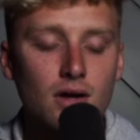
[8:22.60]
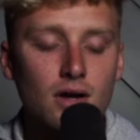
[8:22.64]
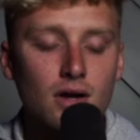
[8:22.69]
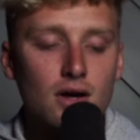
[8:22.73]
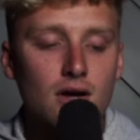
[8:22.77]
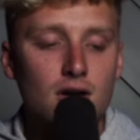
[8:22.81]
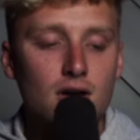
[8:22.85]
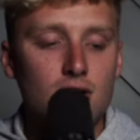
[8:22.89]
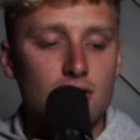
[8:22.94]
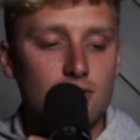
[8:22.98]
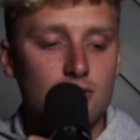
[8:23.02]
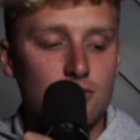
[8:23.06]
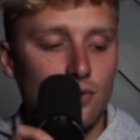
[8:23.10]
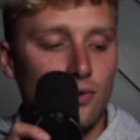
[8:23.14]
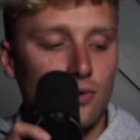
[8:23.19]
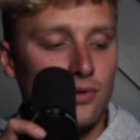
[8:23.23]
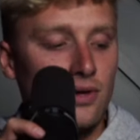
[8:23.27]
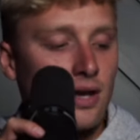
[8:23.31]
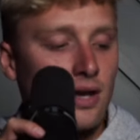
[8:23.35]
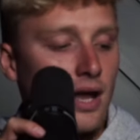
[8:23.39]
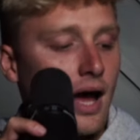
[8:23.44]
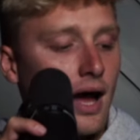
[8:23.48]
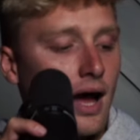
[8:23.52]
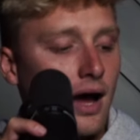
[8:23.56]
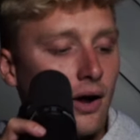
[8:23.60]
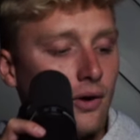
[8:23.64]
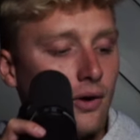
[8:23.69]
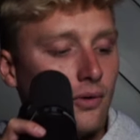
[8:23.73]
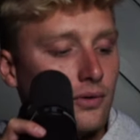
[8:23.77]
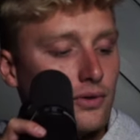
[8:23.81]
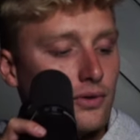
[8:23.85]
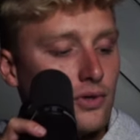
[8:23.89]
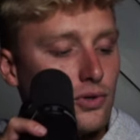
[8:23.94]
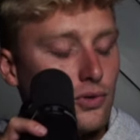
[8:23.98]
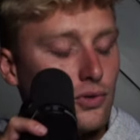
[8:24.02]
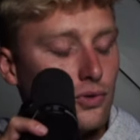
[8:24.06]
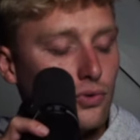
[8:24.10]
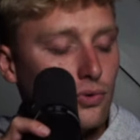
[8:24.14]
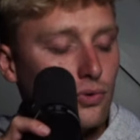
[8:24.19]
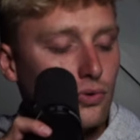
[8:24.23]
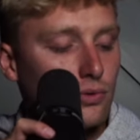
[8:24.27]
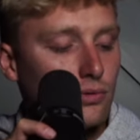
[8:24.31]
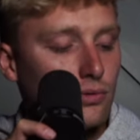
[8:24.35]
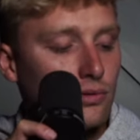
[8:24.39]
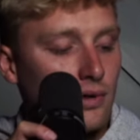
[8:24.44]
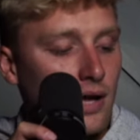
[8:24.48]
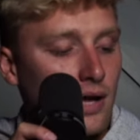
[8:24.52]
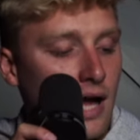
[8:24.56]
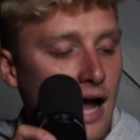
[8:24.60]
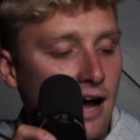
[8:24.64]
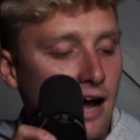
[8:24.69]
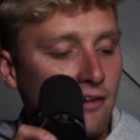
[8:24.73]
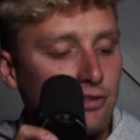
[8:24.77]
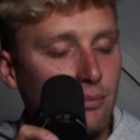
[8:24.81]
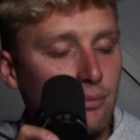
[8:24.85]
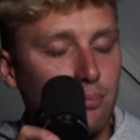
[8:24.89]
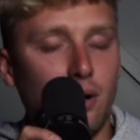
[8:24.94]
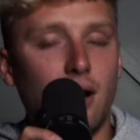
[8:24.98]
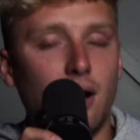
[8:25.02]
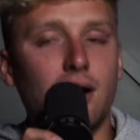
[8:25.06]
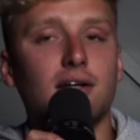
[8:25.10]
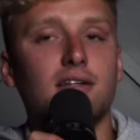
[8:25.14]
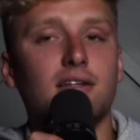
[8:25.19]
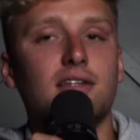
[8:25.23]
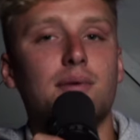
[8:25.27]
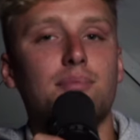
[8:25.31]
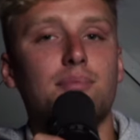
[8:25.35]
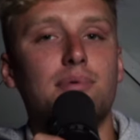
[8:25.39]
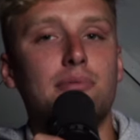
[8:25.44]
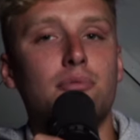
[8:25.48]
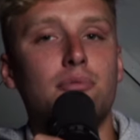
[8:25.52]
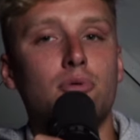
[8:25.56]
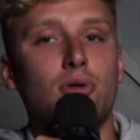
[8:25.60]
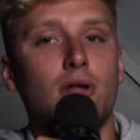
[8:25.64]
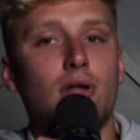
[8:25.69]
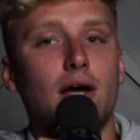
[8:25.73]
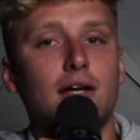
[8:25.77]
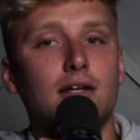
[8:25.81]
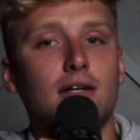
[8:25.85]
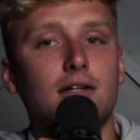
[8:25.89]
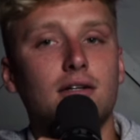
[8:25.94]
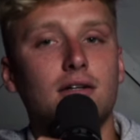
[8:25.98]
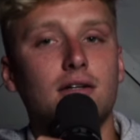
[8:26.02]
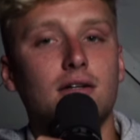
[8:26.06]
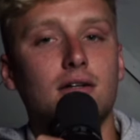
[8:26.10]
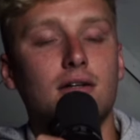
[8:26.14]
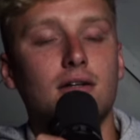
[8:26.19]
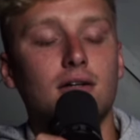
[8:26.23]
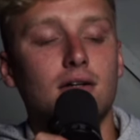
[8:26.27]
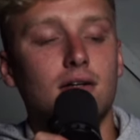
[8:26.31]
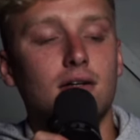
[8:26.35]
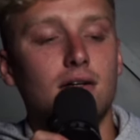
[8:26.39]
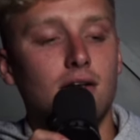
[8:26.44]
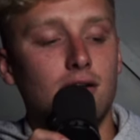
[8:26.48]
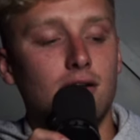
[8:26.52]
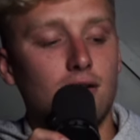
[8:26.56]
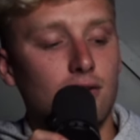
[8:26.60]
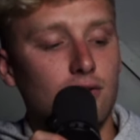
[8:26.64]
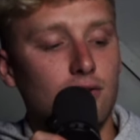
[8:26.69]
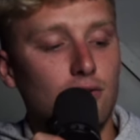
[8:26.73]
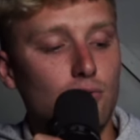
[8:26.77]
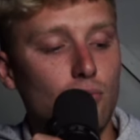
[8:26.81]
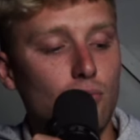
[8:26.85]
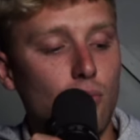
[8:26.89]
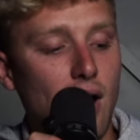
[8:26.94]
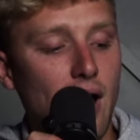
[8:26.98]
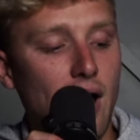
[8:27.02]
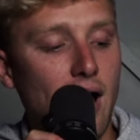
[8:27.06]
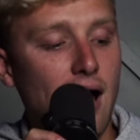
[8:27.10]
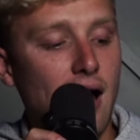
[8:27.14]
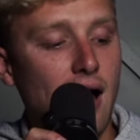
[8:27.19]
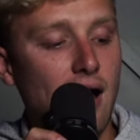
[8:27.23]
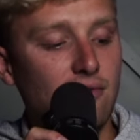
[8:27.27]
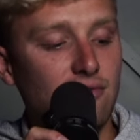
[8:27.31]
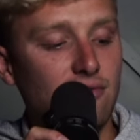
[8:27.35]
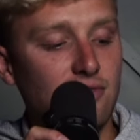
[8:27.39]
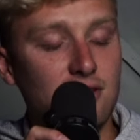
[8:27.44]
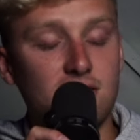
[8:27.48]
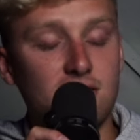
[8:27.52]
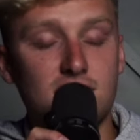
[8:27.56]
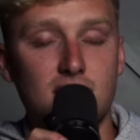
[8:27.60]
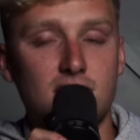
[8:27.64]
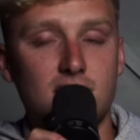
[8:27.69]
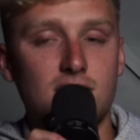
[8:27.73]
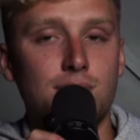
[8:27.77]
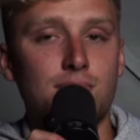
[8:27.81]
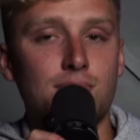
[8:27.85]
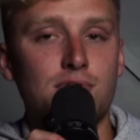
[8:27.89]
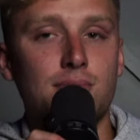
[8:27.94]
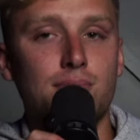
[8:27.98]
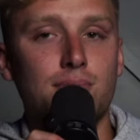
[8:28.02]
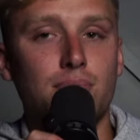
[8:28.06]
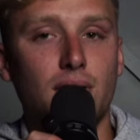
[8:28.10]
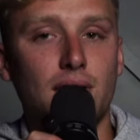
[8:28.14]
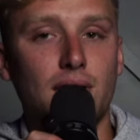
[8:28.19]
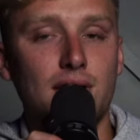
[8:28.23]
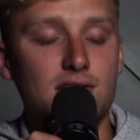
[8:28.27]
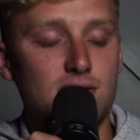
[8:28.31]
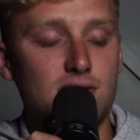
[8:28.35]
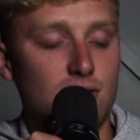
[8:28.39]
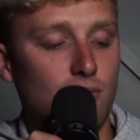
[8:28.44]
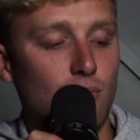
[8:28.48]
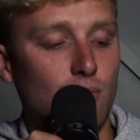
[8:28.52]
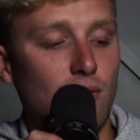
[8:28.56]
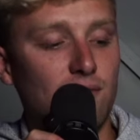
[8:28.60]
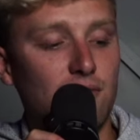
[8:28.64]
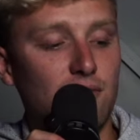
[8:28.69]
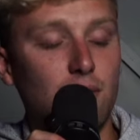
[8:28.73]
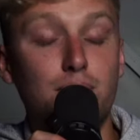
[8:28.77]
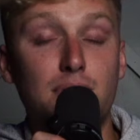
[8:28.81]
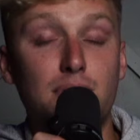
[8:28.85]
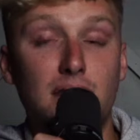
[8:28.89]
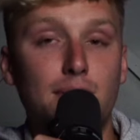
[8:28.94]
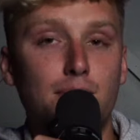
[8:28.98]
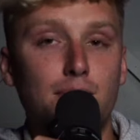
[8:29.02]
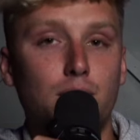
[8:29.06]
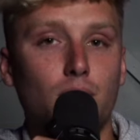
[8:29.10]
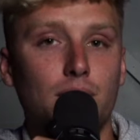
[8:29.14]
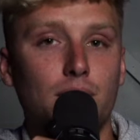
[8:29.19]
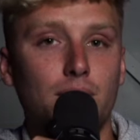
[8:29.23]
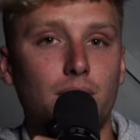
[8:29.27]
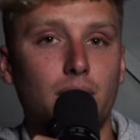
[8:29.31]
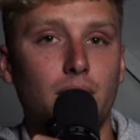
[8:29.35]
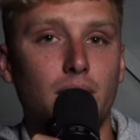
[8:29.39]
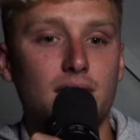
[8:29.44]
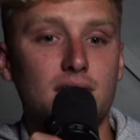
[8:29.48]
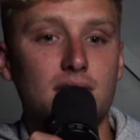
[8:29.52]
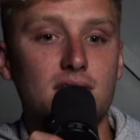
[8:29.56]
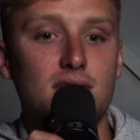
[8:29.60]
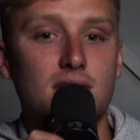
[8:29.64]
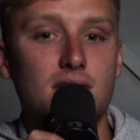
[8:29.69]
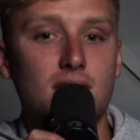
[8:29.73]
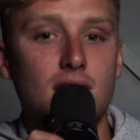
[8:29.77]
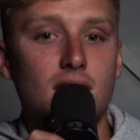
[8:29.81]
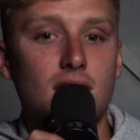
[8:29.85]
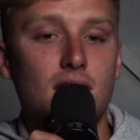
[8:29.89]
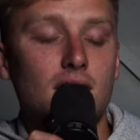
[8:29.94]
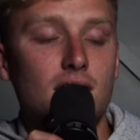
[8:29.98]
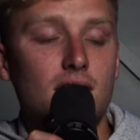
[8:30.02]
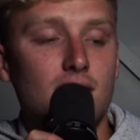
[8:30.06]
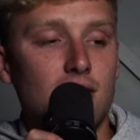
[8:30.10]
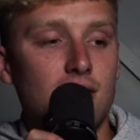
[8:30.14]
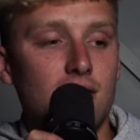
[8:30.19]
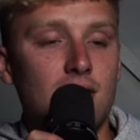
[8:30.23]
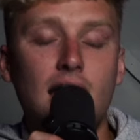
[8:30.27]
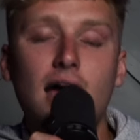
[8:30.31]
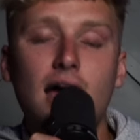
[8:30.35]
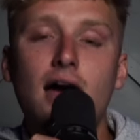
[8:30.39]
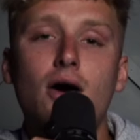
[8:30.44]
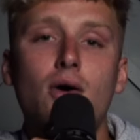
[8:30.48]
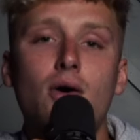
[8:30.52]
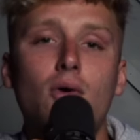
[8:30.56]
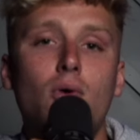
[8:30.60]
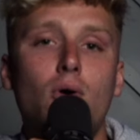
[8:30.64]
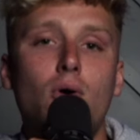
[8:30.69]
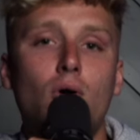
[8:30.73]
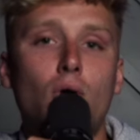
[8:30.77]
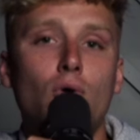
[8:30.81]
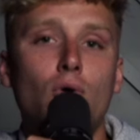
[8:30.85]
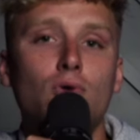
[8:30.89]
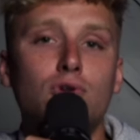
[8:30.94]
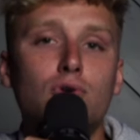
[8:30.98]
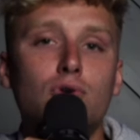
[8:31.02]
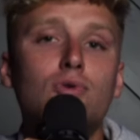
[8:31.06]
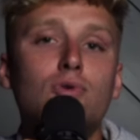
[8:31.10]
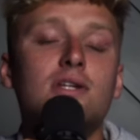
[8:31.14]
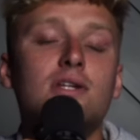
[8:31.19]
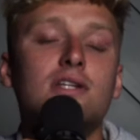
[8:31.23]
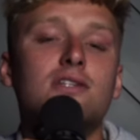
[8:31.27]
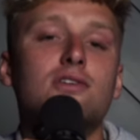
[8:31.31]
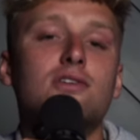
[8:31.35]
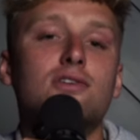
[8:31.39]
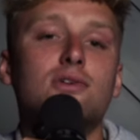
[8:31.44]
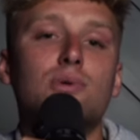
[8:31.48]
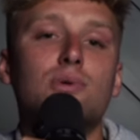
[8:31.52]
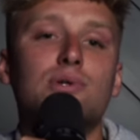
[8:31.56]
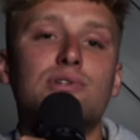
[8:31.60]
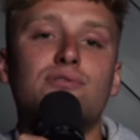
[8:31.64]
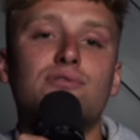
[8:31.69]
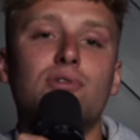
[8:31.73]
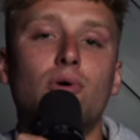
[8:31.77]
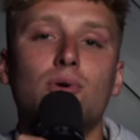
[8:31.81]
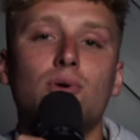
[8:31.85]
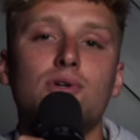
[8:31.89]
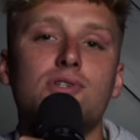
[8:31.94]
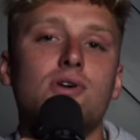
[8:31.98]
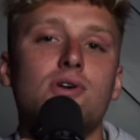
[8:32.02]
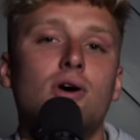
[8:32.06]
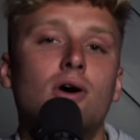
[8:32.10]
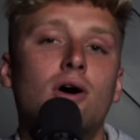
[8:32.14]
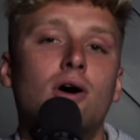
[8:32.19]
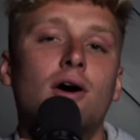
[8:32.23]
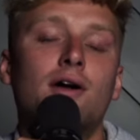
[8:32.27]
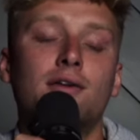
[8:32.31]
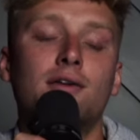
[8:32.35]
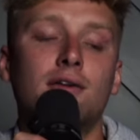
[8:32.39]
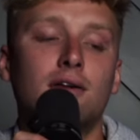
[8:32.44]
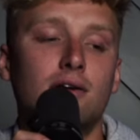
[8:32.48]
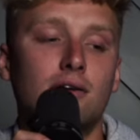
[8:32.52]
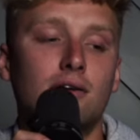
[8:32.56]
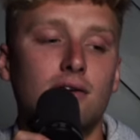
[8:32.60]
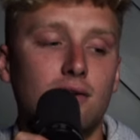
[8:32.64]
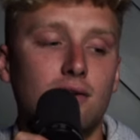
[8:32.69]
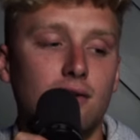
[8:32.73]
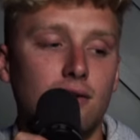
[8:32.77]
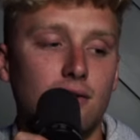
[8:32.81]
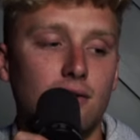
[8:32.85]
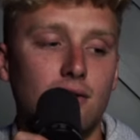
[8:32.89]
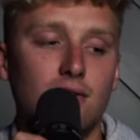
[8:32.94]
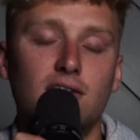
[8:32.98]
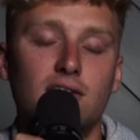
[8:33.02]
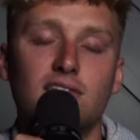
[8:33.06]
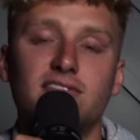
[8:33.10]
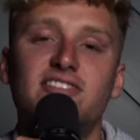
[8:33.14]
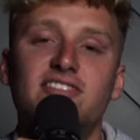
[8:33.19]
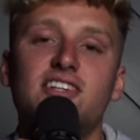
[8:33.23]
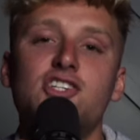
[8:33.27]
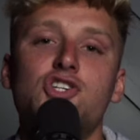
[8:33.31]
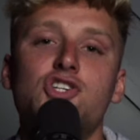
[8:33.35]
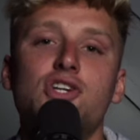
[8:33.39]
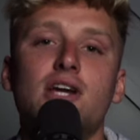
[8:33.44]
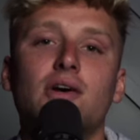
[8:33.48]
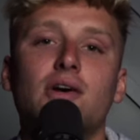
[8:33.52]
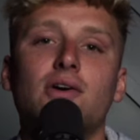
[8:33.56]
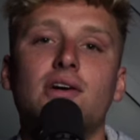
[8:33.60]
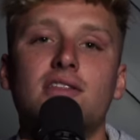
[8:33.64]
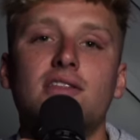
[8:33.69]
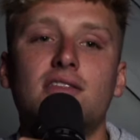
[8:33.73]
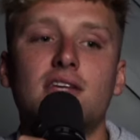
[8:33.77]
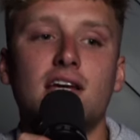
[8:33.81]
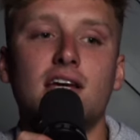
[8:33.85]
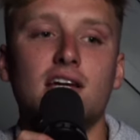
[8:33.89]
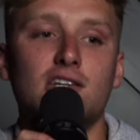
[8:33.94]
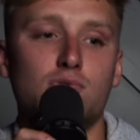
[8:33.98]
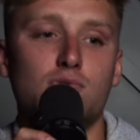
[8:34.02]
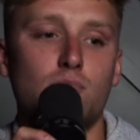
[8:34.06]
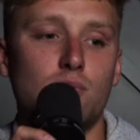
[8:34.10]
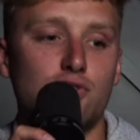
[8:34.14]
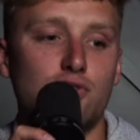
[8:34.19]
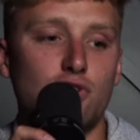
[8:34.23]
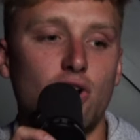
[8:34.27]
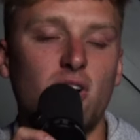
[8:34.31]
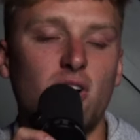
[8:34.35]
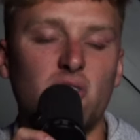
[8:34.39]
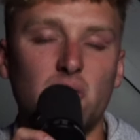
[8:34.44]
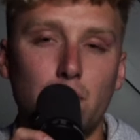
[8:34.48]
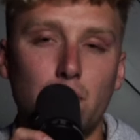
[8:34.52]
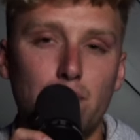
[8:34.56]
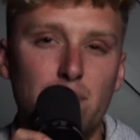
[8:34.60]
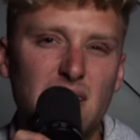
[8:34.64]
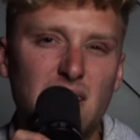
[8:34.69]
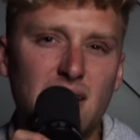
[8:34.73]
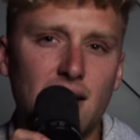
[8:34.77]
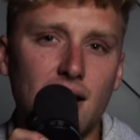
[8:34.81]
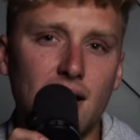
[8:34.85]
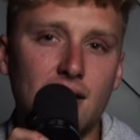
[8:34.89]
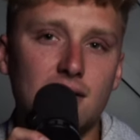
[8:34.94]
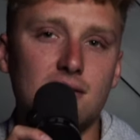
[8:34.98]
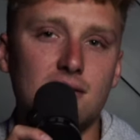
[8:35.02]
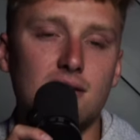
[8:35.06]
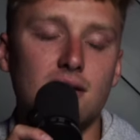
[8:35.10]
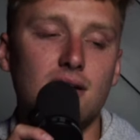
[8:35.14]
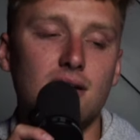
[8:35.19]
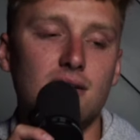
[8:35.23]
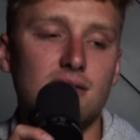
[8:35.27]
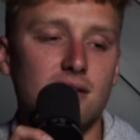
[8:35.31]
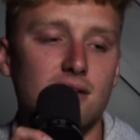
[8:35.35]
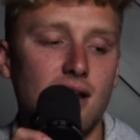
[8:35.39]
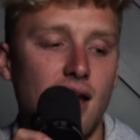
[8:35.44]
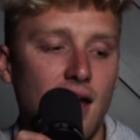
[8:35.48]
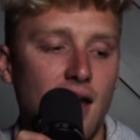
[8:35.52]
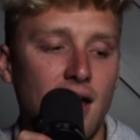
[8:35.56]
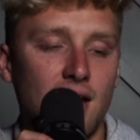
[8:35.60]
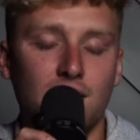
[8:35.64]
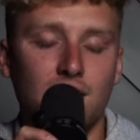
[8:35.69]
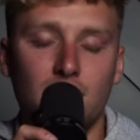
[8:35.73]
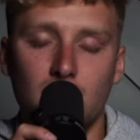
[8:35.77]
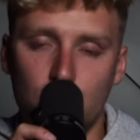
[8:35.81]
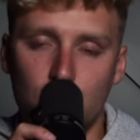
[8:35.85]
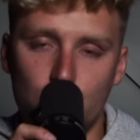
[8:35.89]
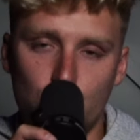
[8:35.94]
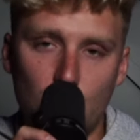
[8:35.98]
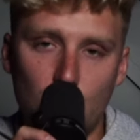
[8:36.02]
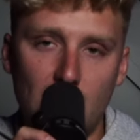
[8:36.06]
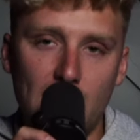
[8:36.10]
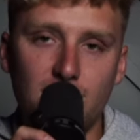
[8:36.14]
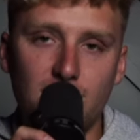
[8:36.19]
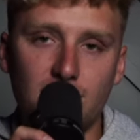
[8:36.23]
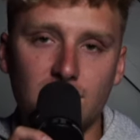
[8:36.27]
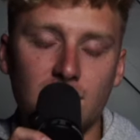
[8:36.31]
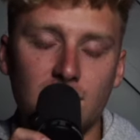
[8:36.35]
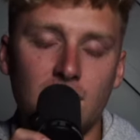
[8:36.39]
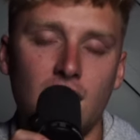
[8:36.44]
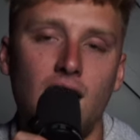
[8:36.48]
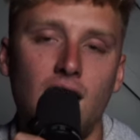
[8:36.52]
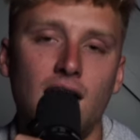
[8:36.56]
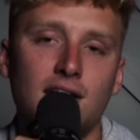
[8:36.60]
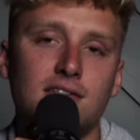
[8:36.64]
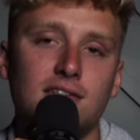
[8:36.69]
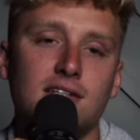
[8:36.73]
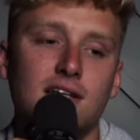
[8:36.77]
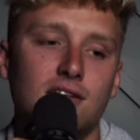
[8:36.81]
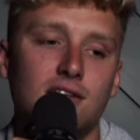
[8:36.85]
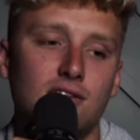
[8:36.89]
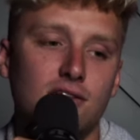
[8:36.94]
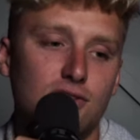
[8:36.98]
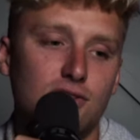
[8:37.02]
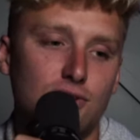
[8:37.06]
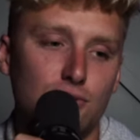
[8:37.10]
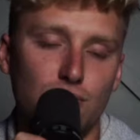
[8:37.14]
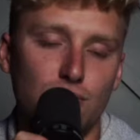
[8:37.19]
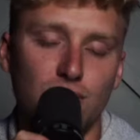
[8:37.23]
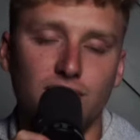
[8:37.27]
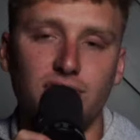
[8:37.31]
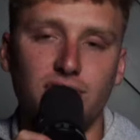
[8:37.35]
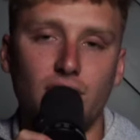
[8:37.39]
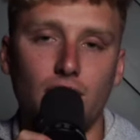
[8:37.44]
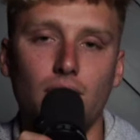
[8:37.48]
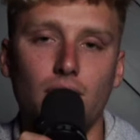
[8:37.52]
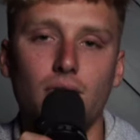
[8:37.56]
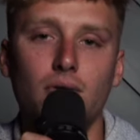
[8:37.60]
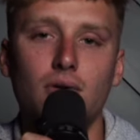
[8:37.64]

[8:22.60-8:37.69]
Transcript: So now you have the product that people like, you have the systems in place, you have the people in place. Now all you need to do is focus on the visionary things, which are the big ideas and driving the content to the funnel.